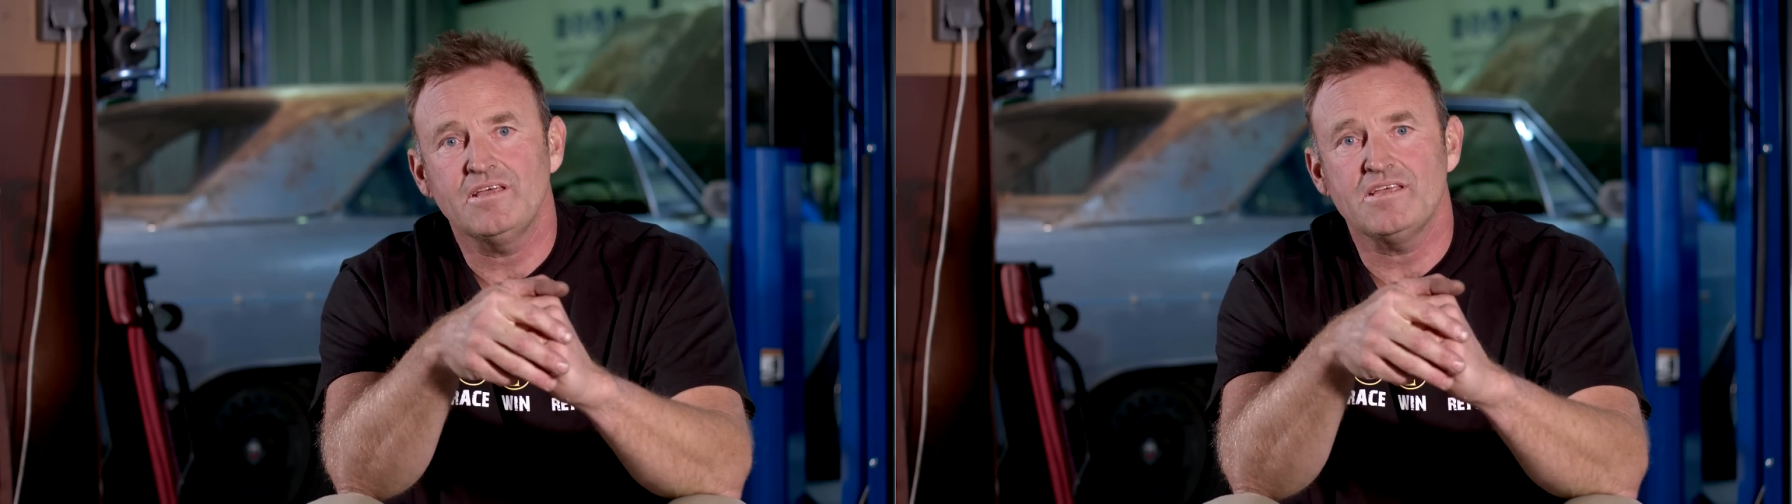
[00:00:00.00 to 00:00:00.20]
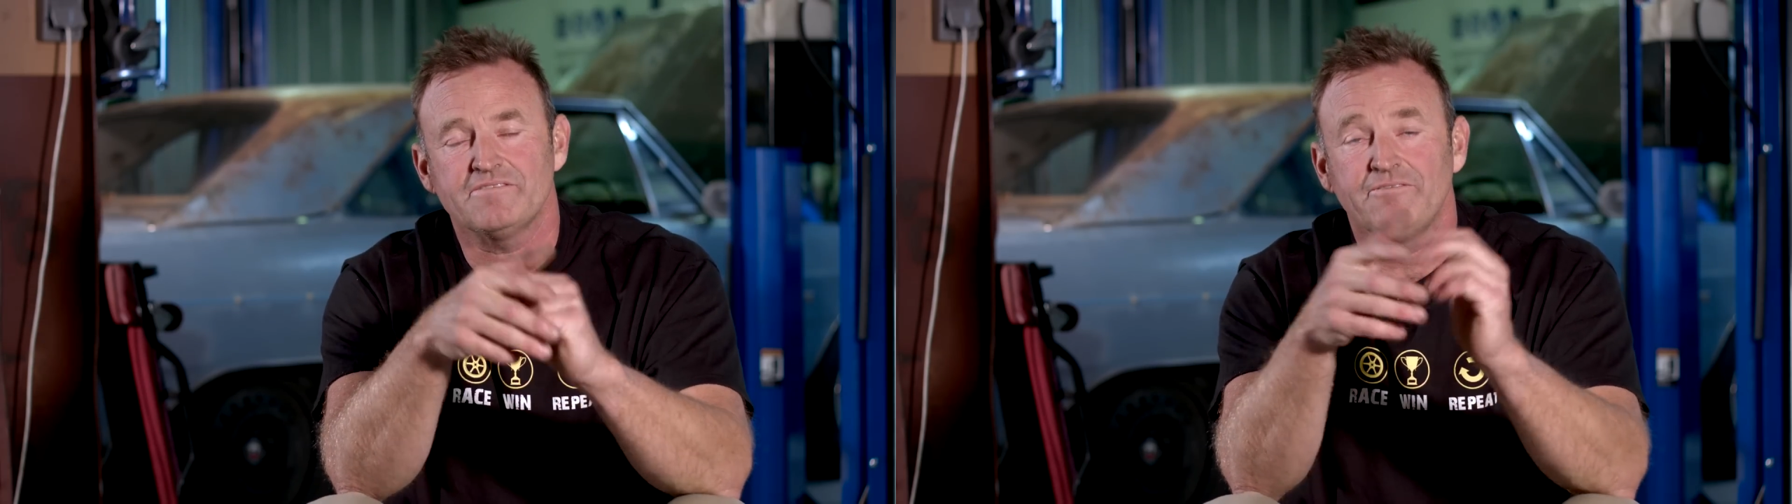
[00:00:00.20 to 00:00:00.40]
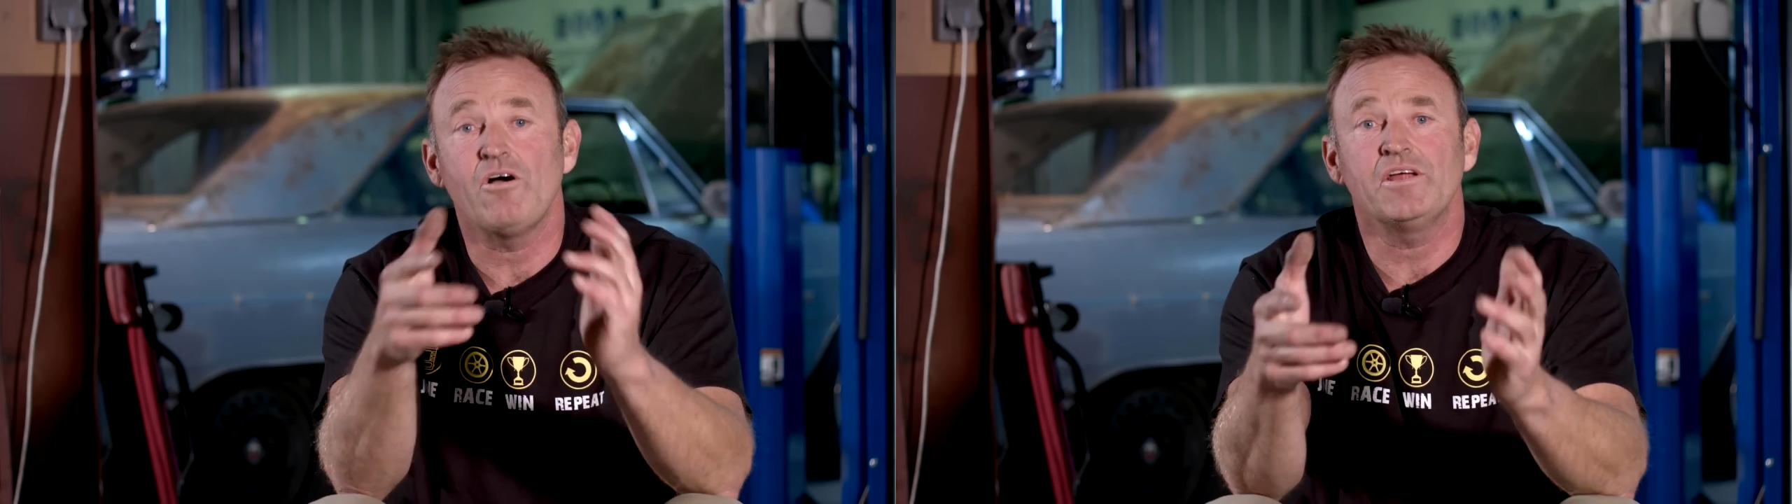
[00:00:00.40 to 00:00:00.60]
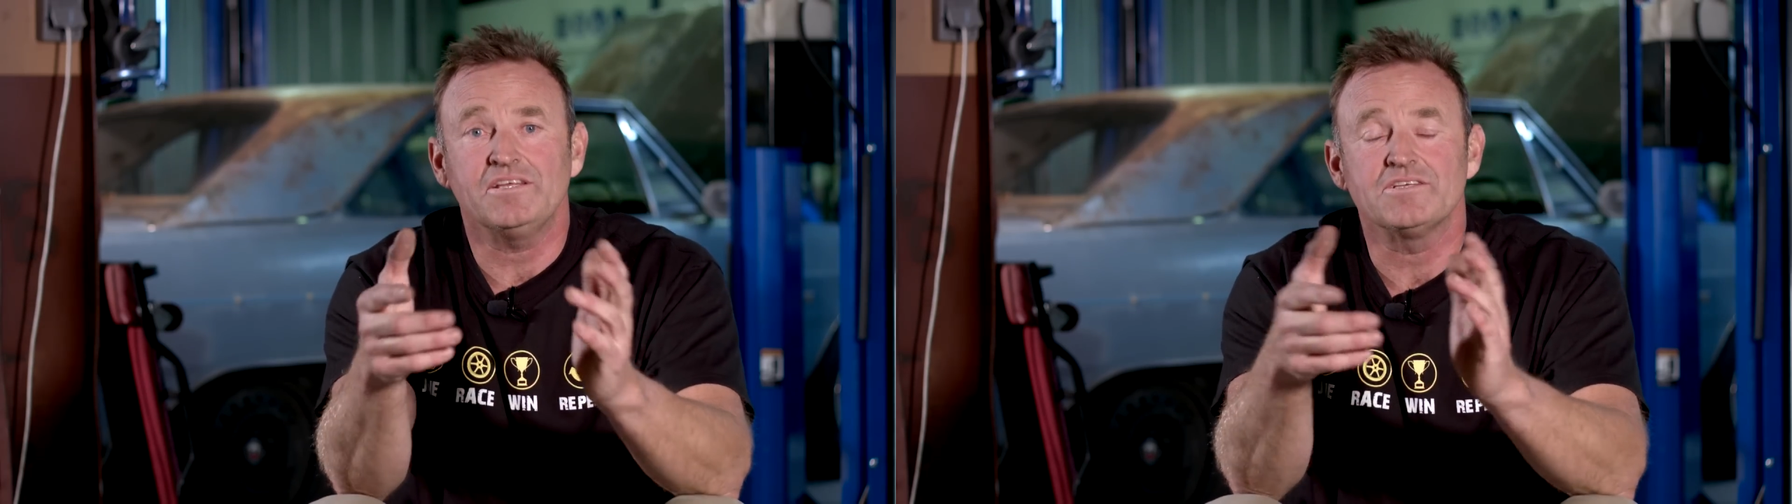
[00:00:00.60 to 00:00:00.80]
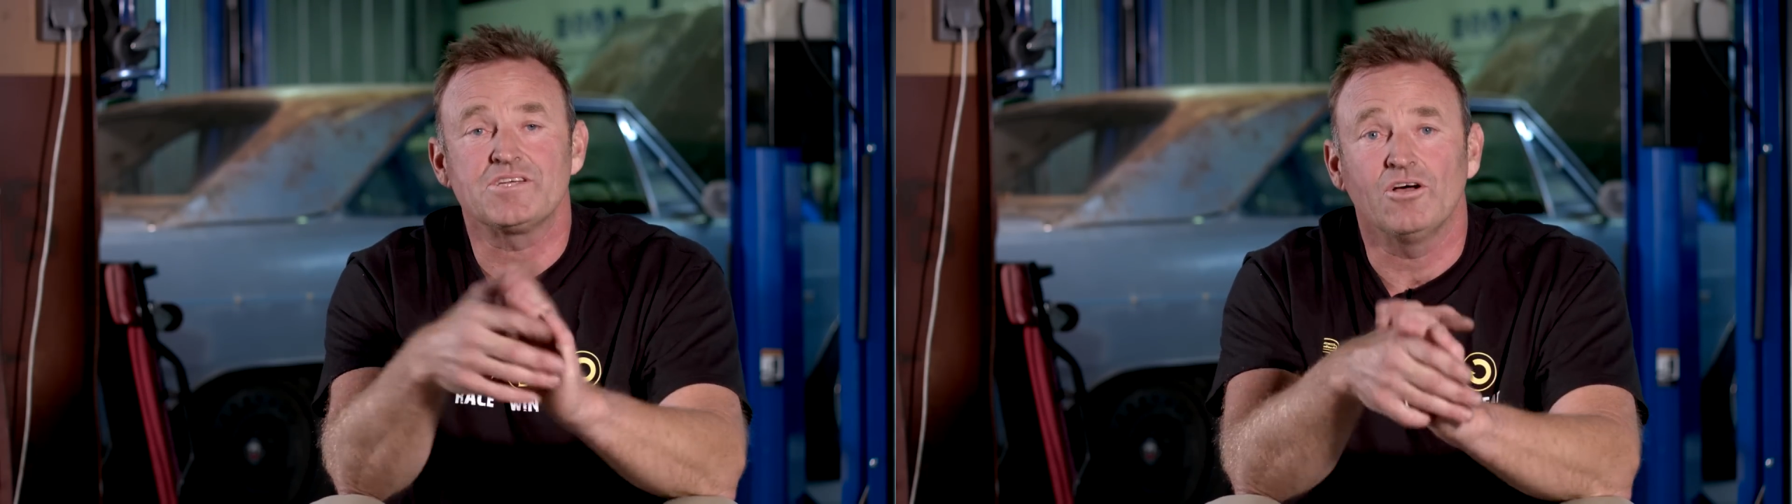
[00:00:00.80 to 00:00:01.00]
is finding
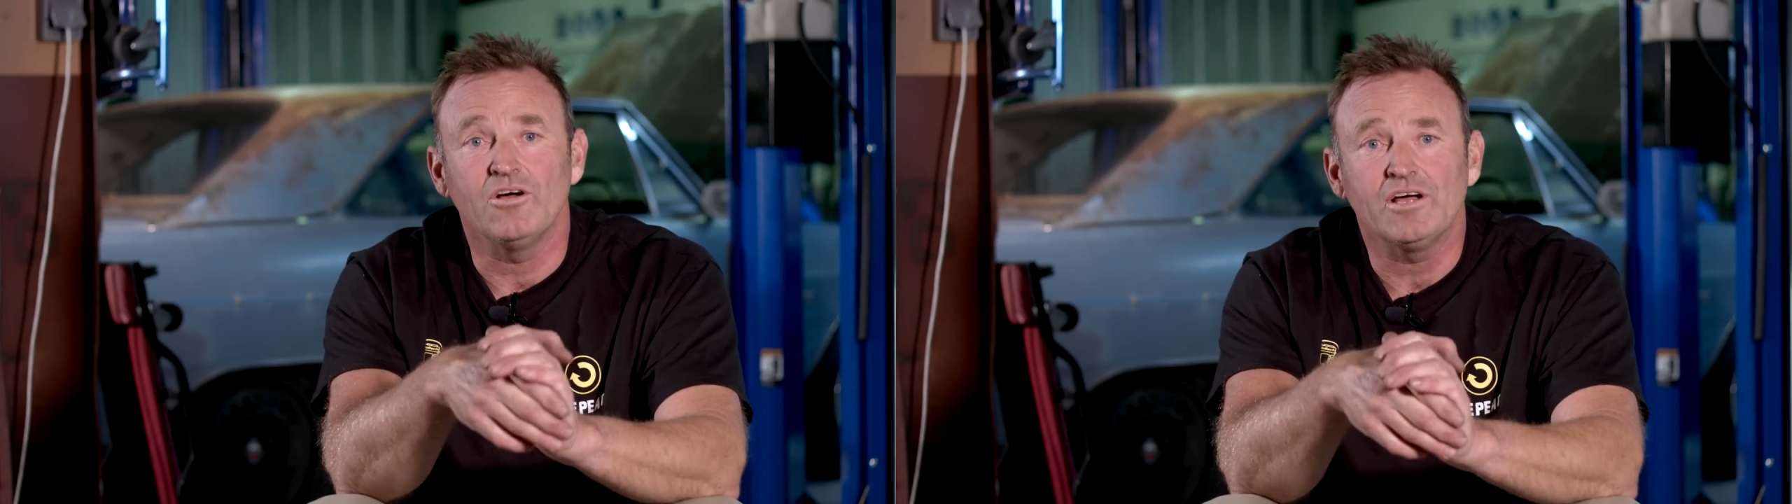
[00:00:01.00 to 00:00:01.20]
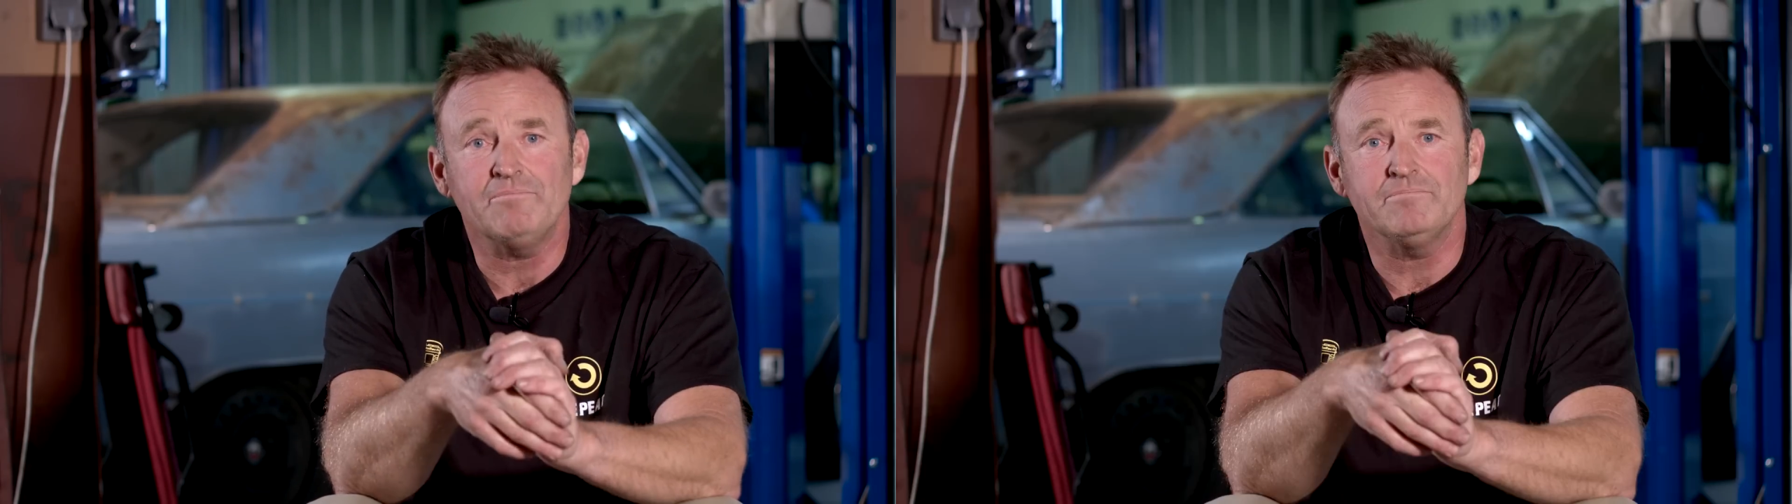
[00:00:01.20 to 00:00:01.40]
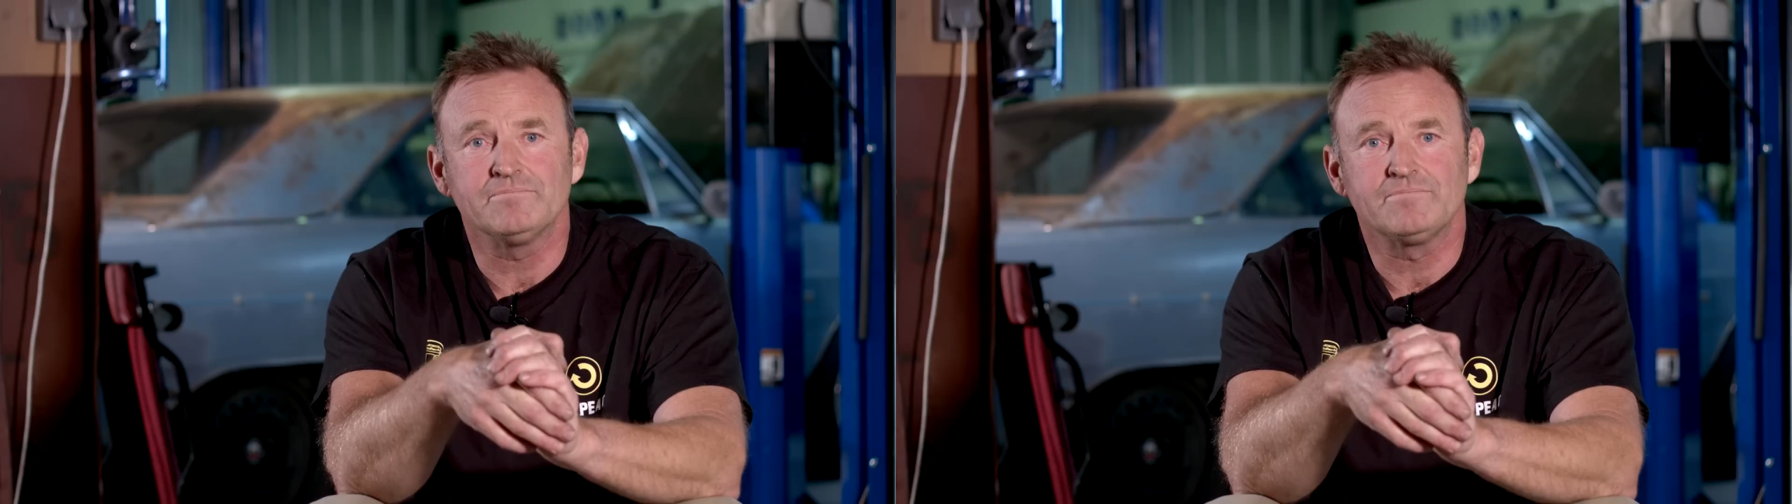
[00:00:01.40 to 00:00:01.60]
the time